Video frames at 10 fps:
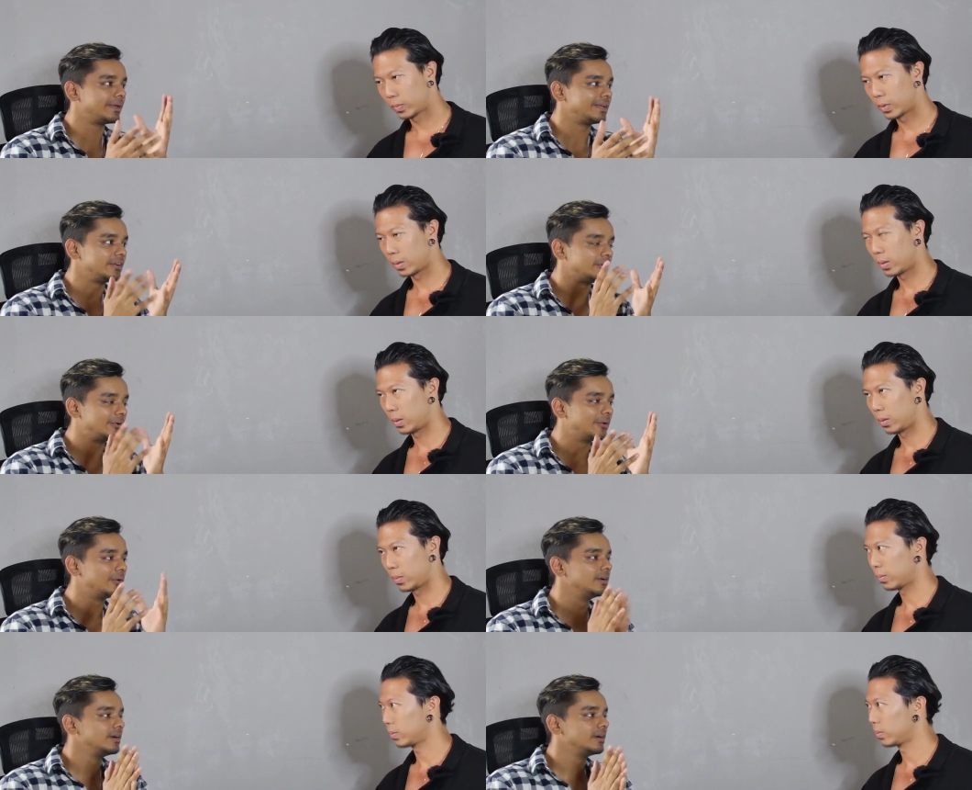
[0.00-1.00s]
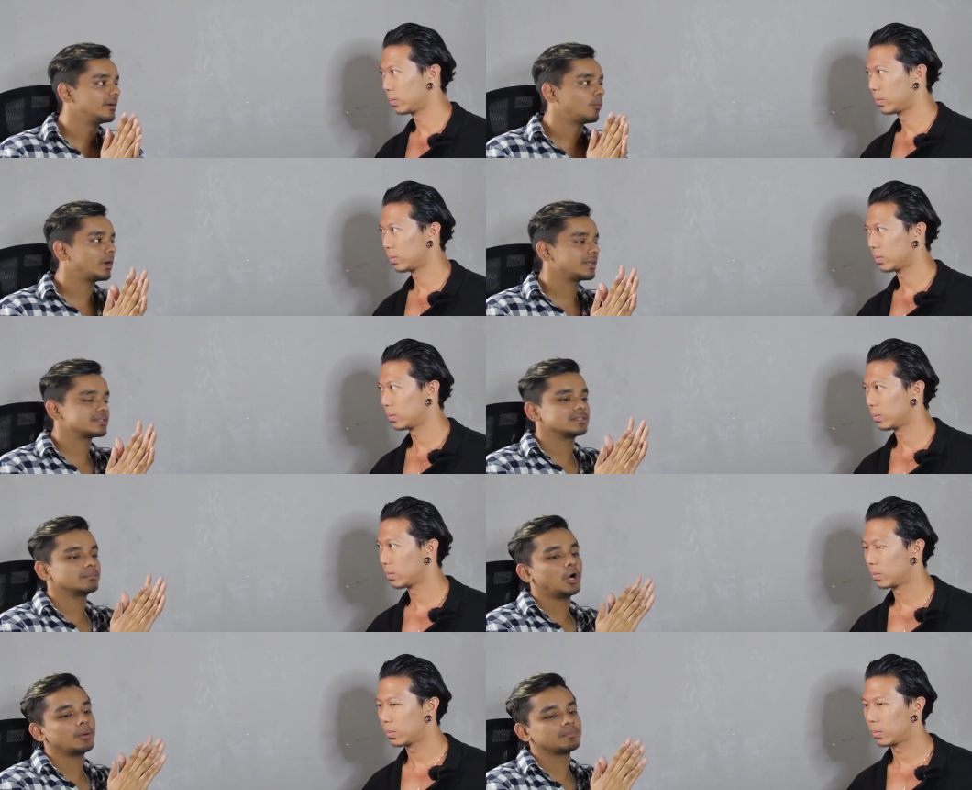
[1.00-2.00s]
Speaker 1: paleo. What is the
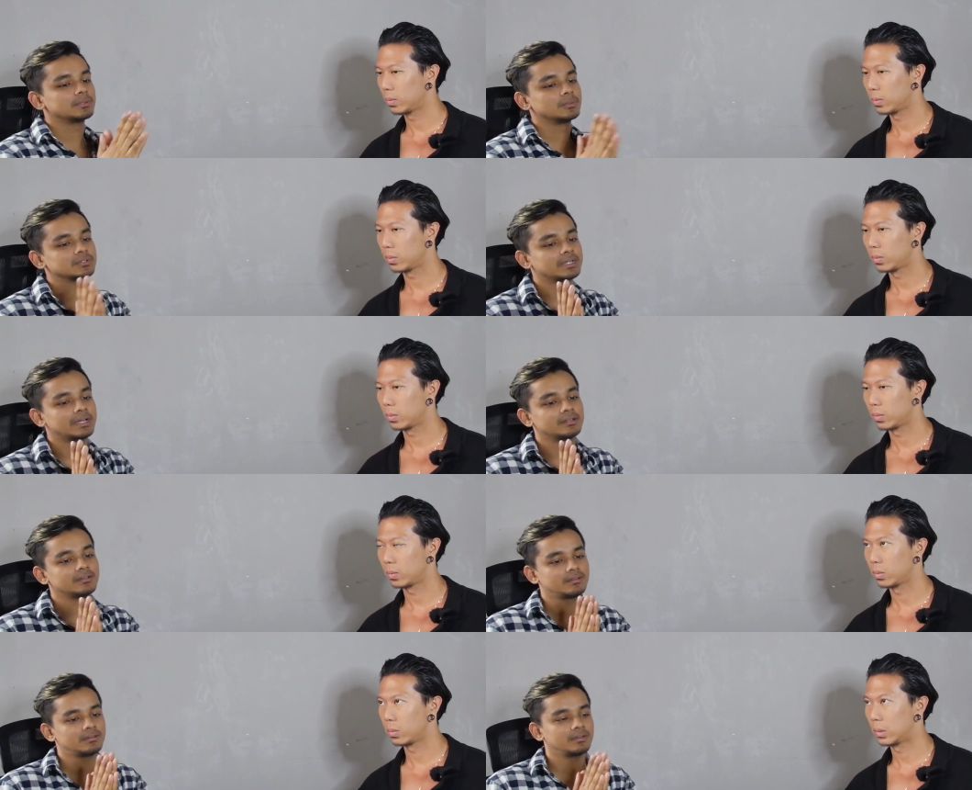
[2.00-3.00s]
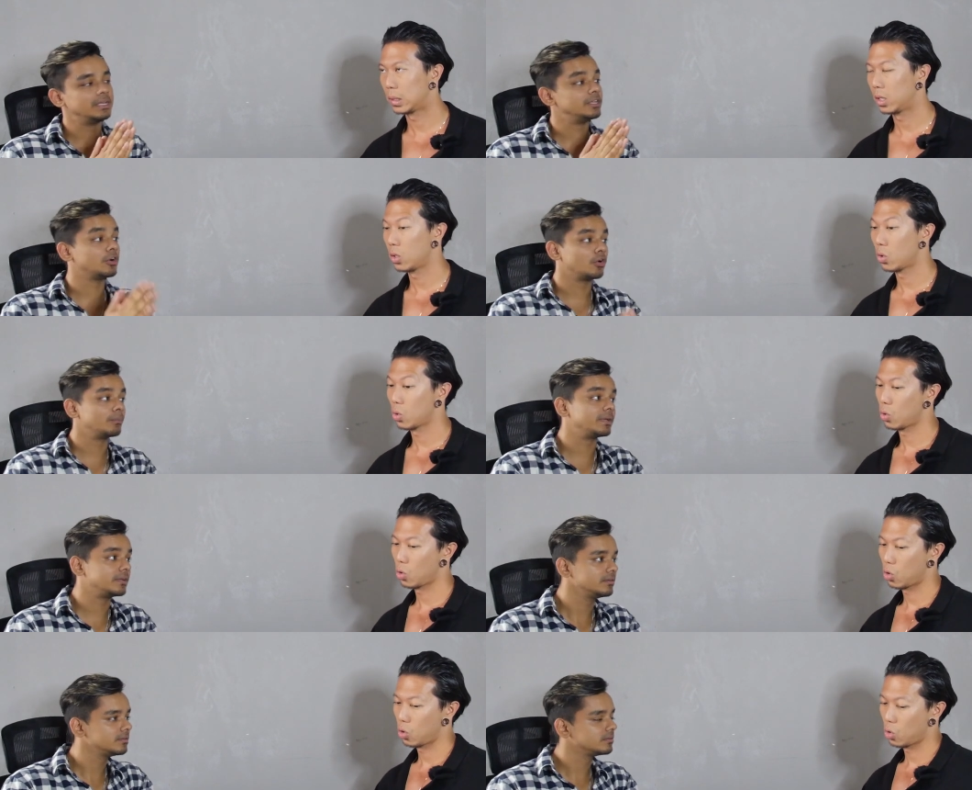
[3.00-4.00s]
optimal diet, in your
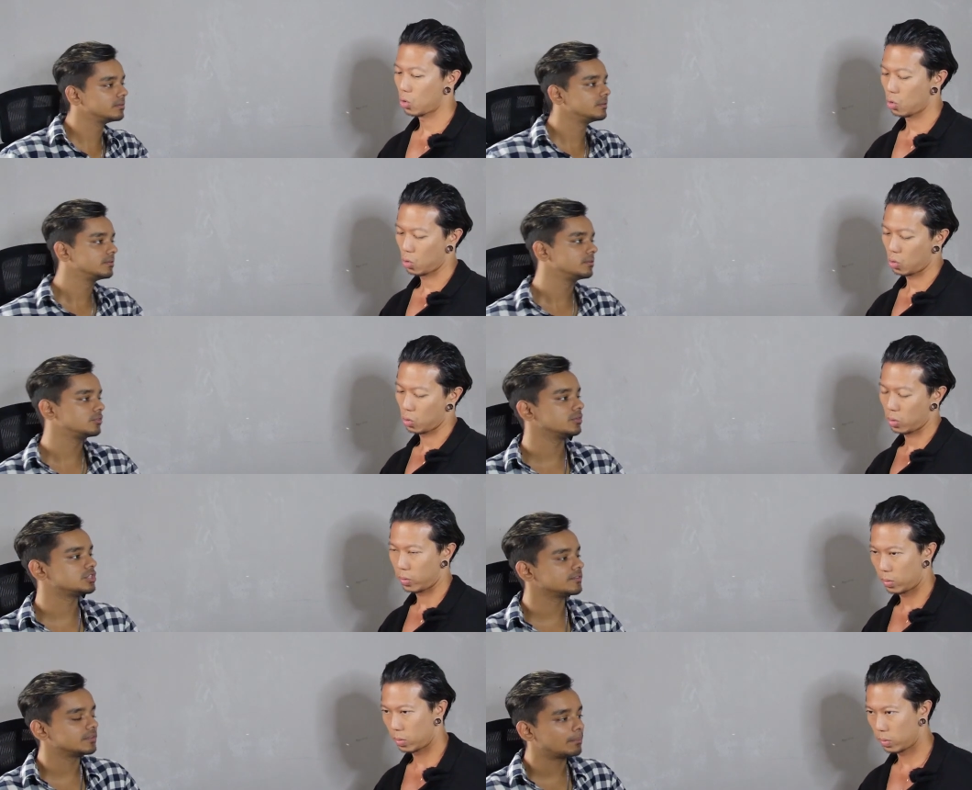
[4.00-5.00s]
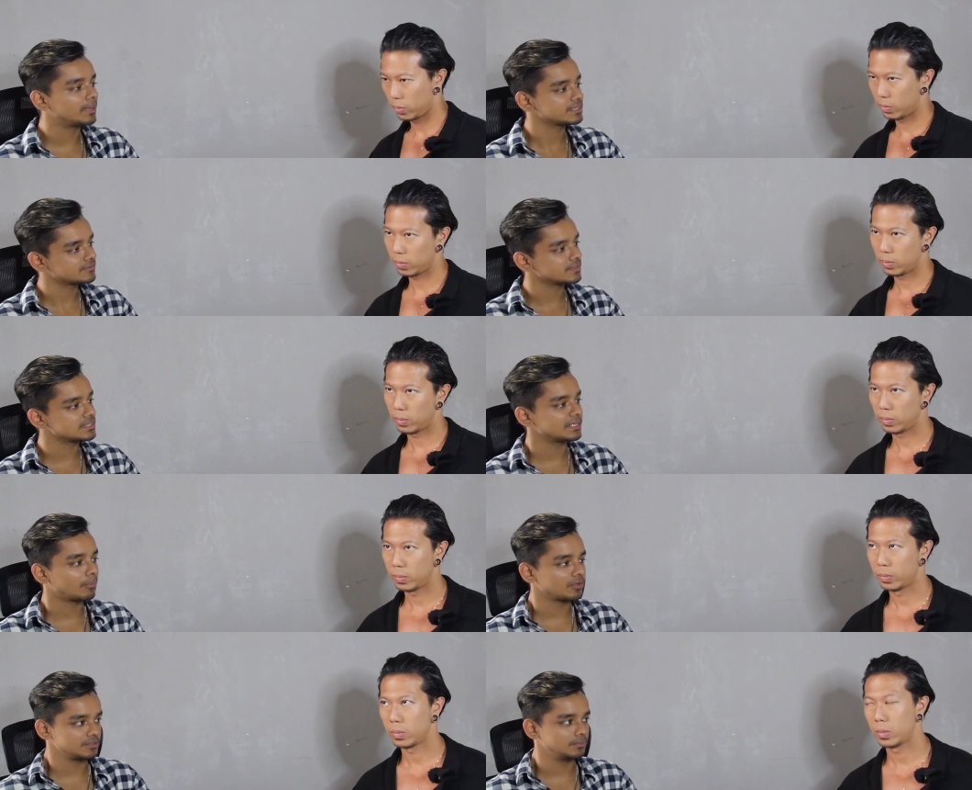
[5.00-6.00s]
opinion, to achieve the best physique
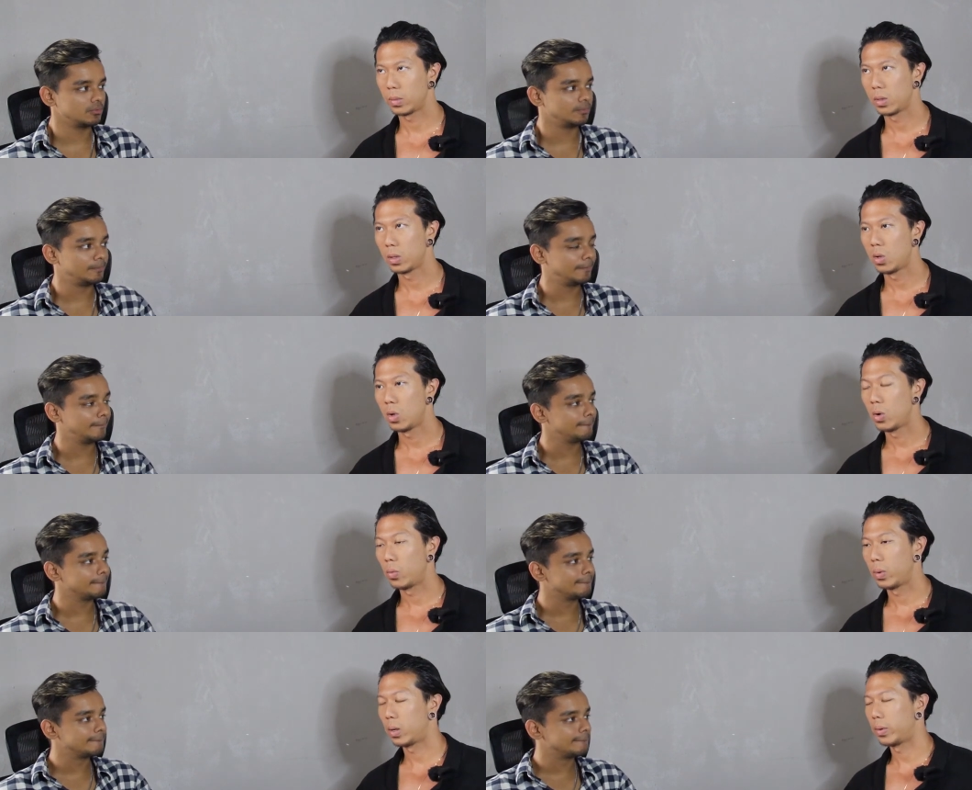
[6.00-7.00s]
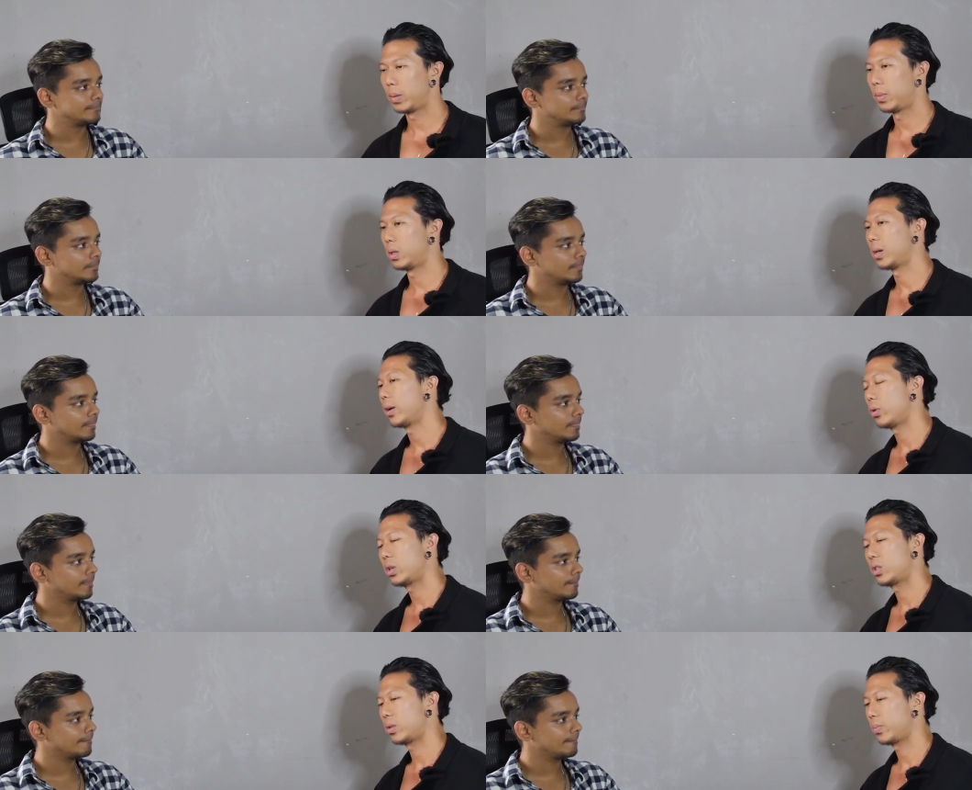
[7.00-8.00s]
Speaker 2: possible? Well, I mean, I
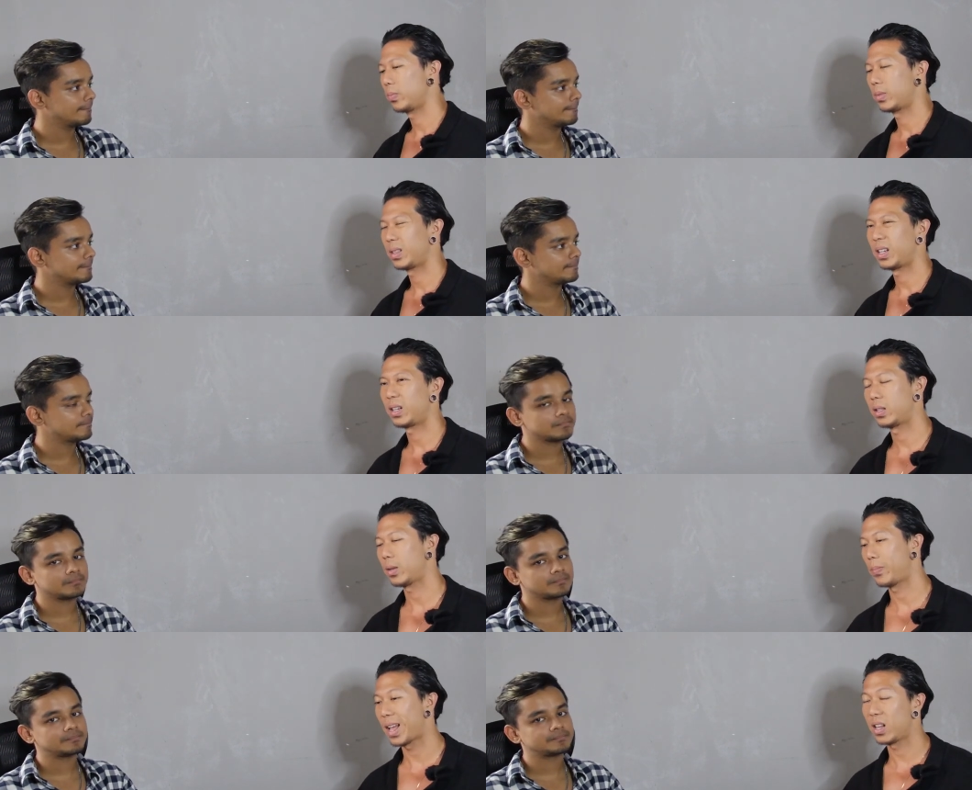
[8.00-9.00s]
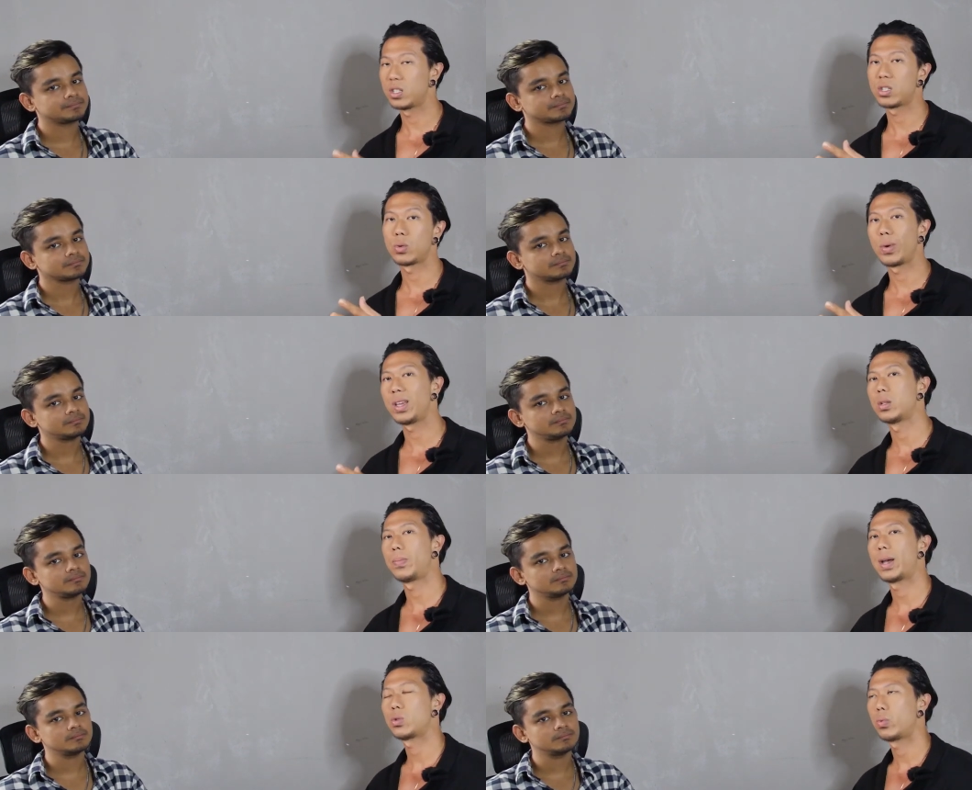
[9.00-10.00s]
always think the balanced way is the
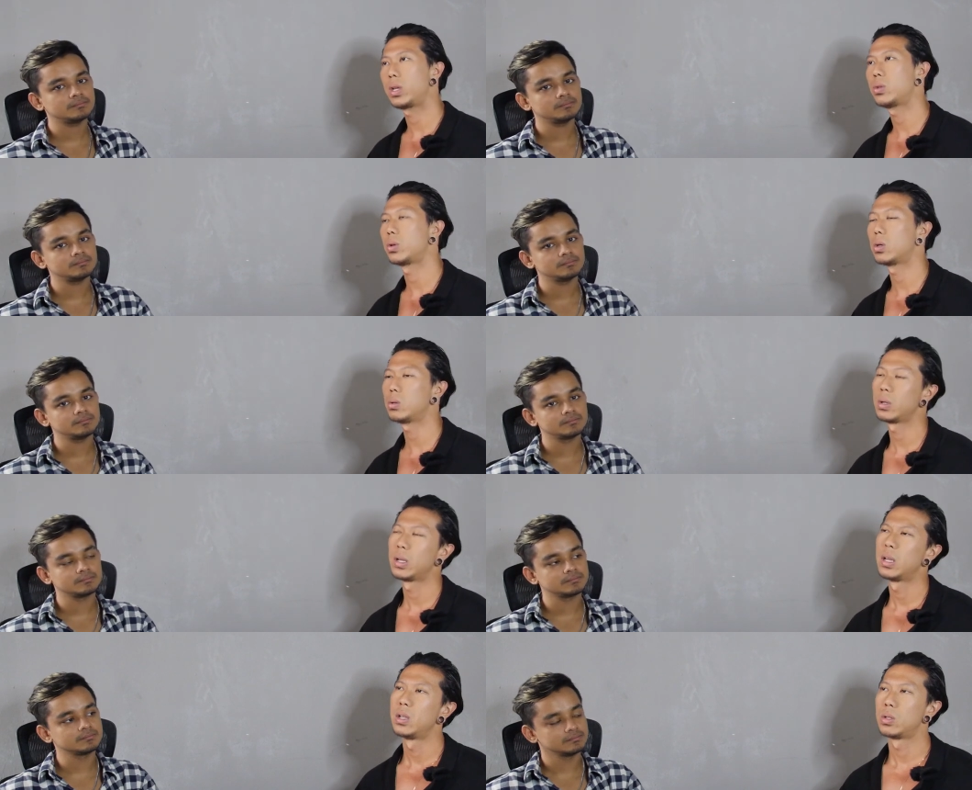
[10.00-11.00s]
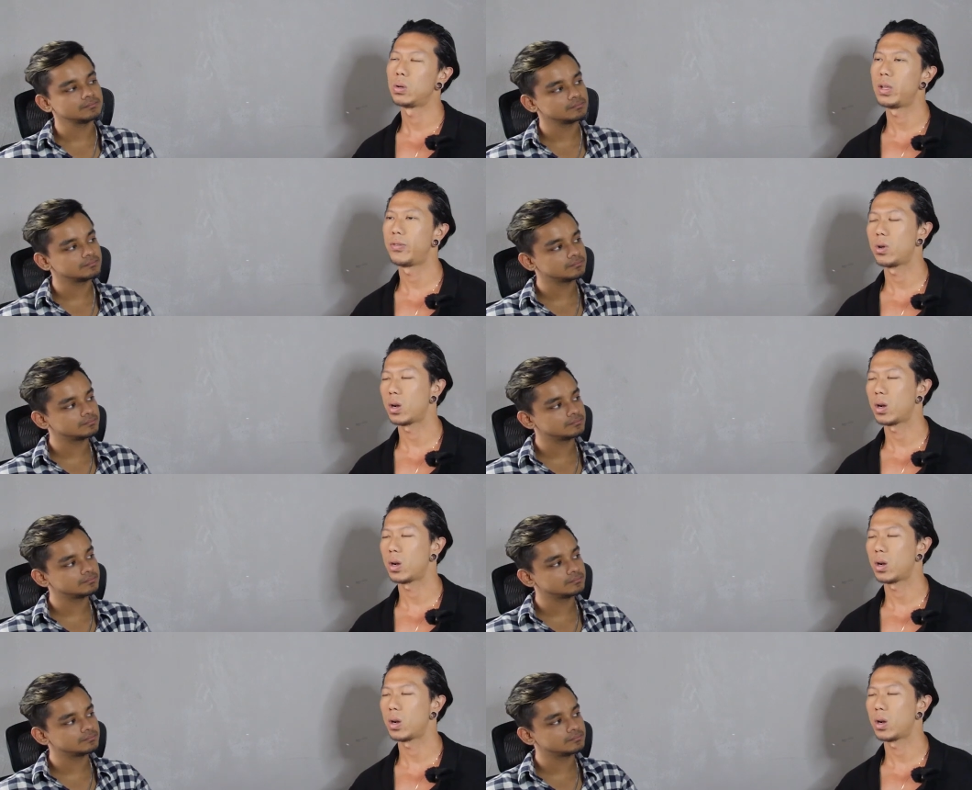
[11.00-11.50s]
best way to go. So if you